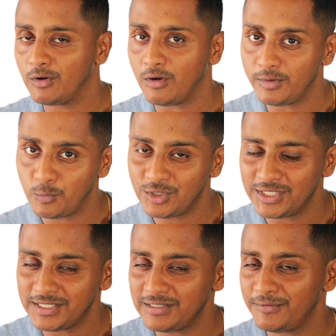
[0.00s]
on
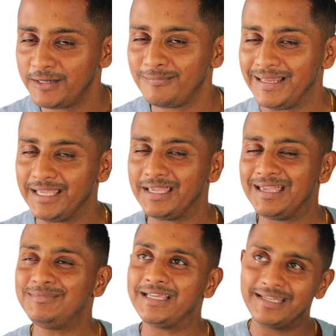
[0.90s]
watching TV and playing
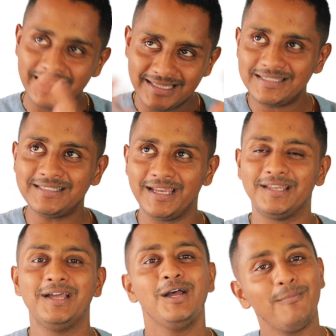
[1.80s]
games, and instead
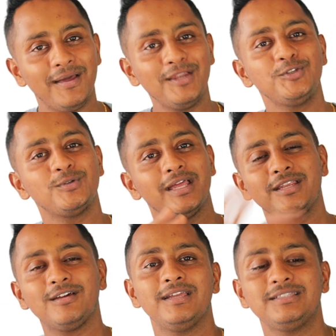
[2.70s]
parents should
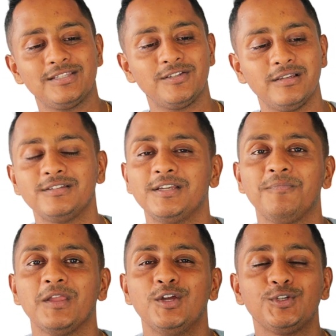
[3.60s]
encourage the children
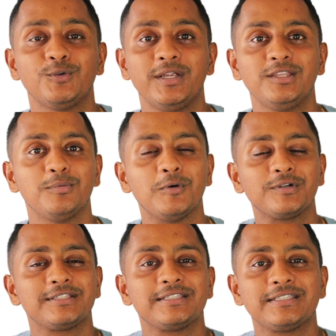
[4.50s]
to read the
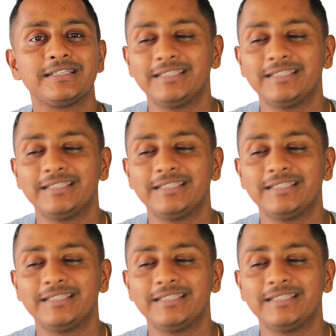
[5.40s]
books.